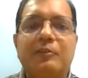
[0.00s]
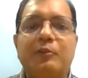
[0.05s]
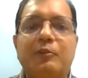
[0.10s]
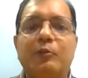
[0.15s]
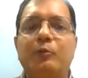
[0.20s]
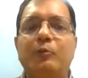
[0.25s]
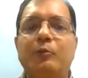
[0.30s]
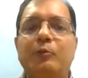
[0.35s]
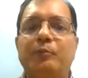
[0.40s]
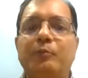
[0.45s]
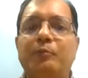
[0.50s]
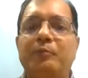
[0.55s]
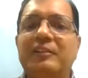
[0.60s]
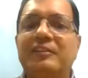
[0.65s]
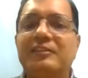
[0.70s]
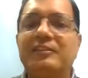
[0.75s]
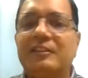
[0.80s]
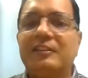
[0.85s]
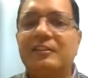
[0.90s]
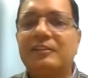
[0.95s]
to
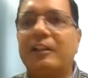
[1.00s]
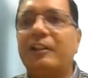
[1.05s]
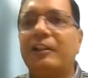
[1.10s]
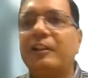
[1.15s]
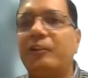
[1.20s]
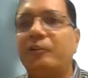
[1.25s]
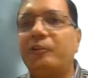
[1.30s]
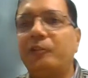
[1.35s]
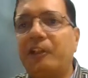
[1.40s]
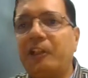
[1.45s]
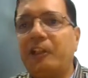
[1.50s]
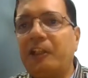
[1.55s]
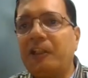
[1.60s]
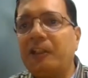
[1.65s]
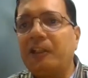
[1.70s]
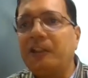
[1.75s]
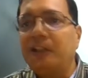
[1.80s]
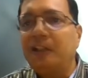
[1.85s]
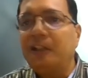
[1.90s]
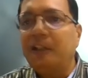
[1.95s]
business
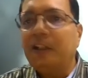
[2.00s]
continuity.